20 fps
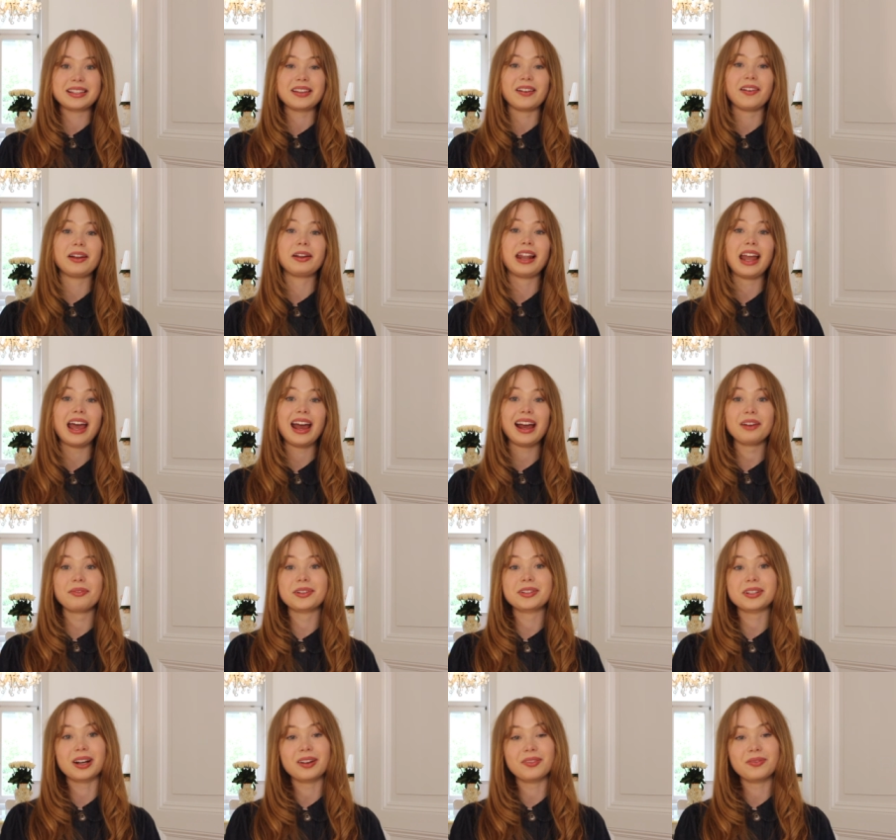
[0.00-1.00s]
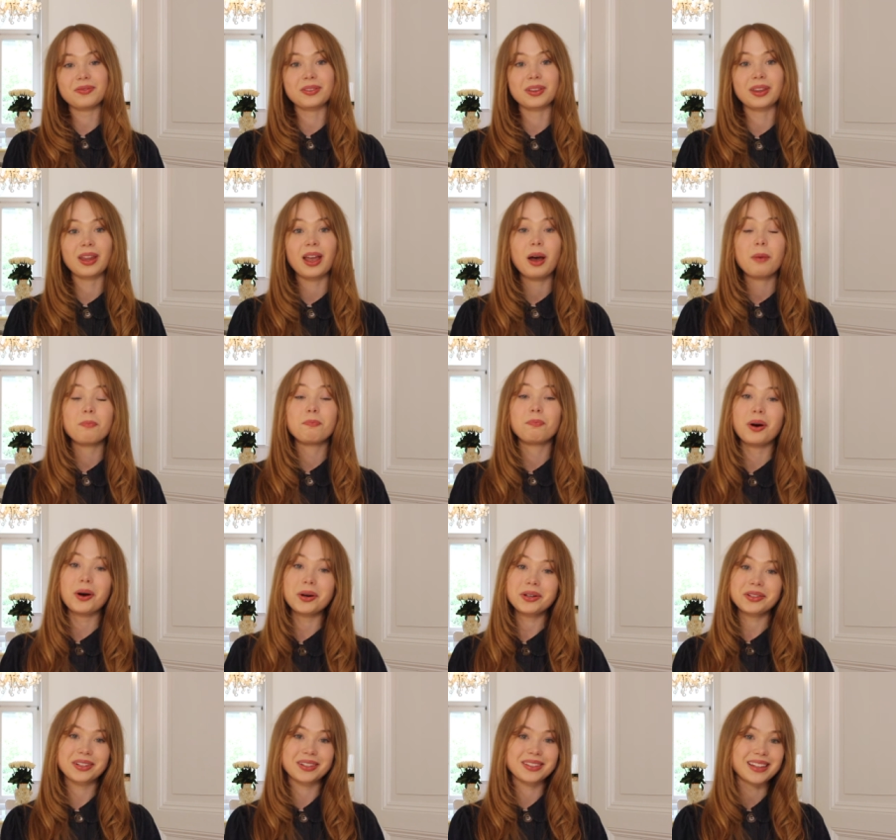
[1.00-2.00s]
So a language often
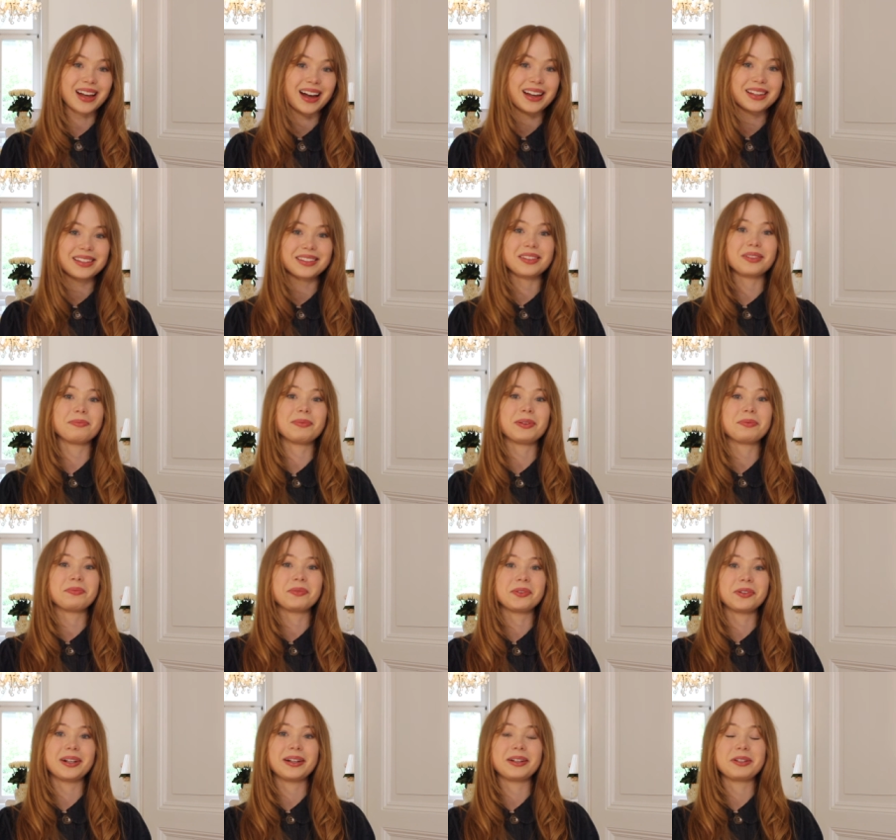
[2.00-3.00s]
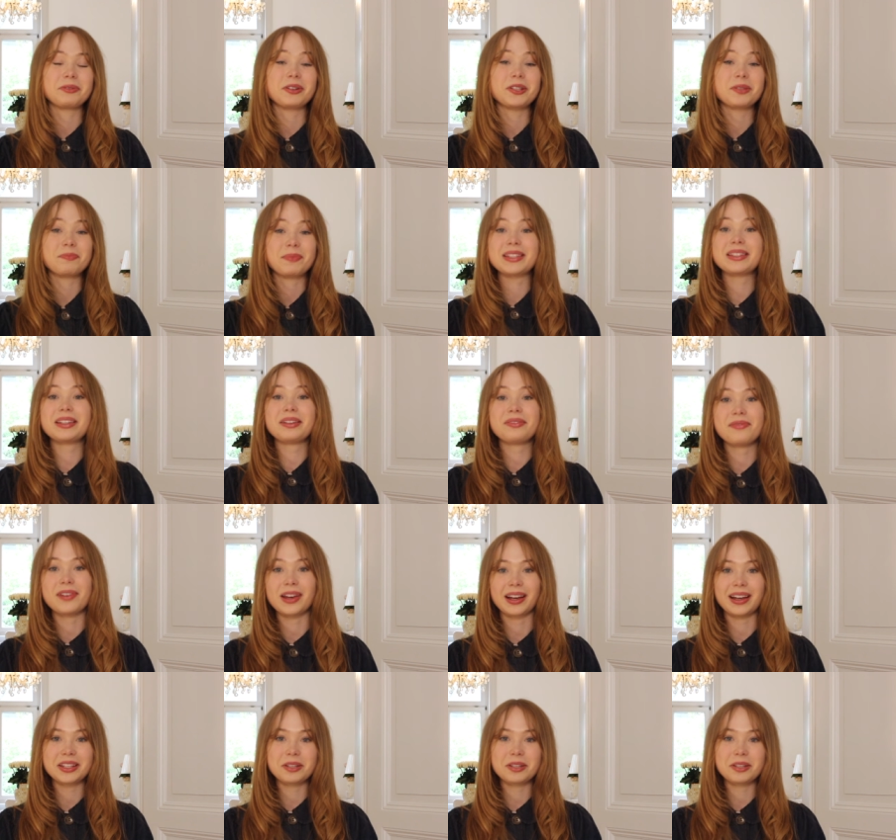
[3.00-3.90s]
pushes us to be more specific,